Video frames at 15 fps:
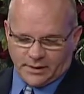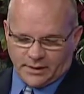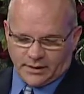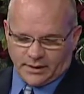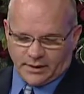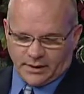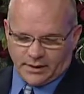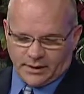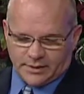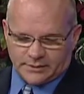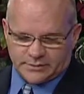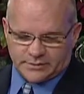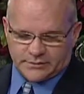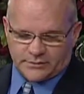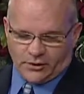
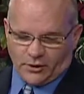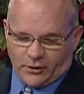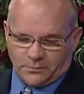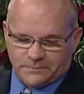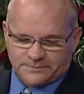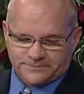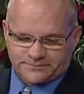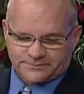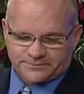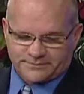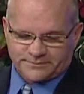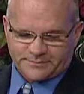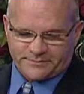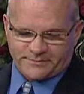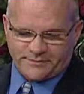And so
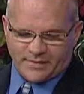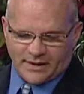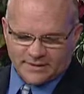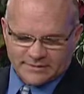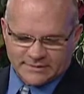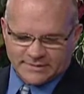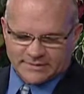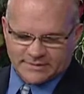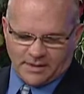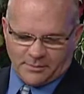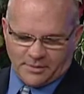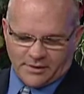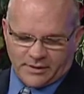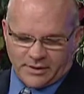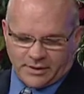just
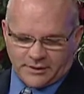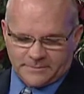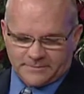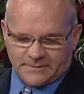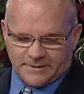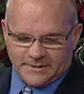some of the